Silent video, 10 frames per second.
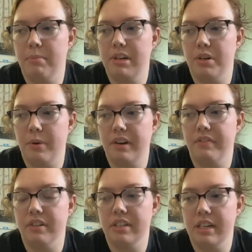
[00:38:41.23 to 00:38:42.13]
going to be doing
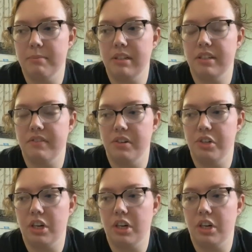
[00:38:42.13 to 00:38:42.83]
for Demons of New